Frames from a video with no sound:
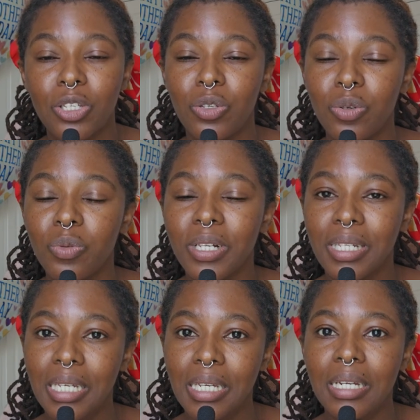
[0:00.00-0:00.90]
you will
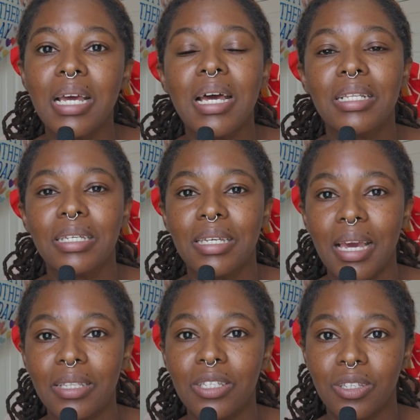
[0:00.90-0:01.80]
need to
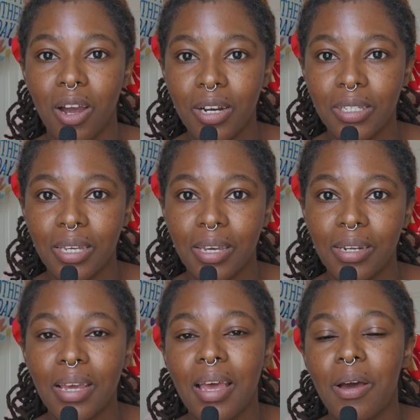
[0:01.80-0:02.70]
get started